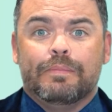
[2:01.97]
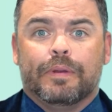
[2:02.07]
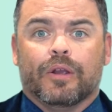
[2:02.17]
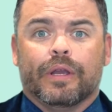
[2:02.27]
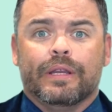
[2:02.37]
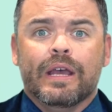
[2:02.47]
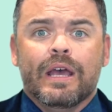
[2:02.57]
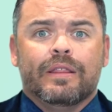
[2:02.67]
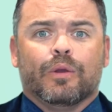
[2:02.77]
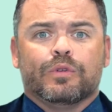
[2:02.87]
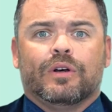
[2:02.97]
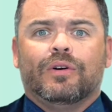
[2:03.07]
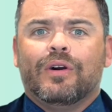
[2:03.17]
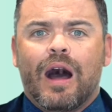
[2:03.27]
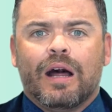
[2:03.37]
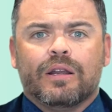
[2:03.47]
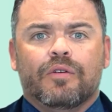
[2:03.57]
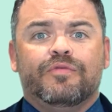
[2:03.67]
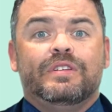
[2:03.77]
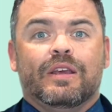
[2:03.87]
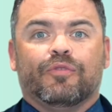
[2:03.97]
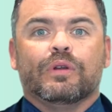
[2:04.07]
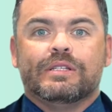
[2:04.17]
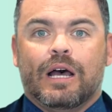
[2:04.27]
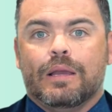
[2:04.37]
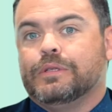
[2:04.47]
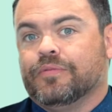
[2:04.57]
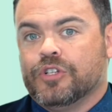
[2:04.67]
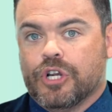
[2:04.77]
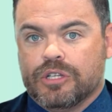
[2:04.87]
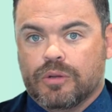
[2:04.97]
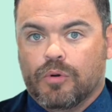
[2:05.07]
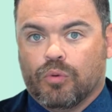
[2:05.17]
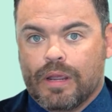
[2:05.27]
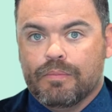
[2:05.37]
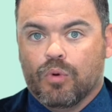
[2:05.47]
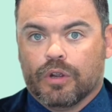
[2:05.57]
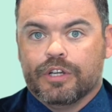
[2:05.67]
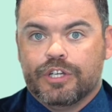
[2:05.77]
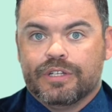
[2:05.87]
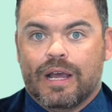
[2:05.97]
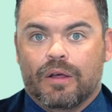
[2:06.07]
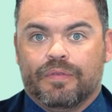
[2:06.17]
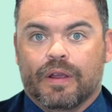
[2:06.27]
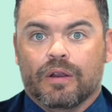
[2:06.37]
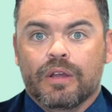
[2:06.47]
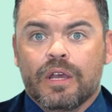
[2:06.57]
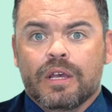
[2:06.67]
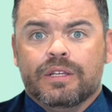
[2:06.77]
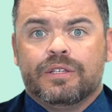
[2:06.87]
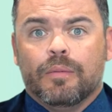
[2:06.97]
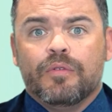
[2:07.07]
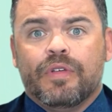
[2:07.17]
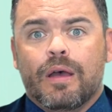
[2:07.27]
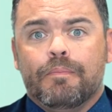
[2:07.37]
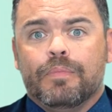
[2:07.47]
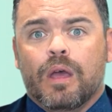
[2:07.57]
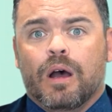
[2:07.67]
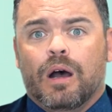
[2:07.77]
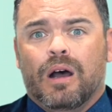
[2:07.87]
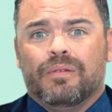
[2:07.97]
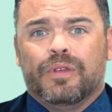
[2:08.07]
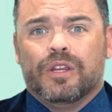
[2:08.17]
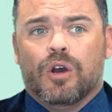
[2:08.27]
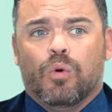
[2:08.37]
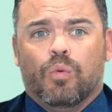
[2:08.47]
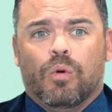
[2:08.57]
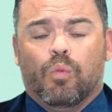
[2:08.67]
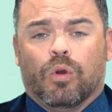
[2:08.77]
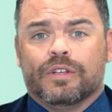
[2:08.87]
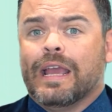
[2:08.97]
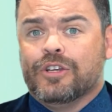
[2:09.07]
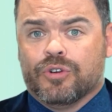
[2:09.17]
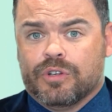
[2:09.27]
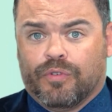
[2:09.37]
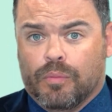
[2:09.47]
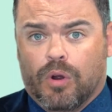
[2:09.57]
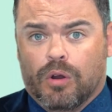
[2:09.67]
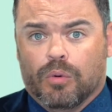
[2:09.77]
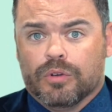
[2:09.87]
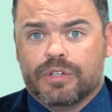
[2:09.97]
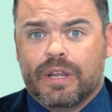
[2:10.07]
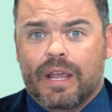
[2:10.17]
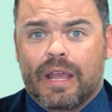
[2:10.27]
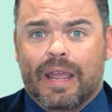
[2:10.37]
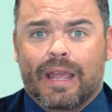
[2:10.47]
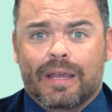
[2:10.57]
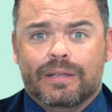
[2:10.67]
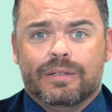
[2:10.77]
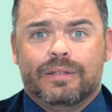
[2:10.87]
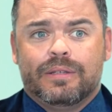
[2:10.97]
period, there was a lot of different types of adjustable rate mortgages out there. Some of them, were dangerous for borrowers, and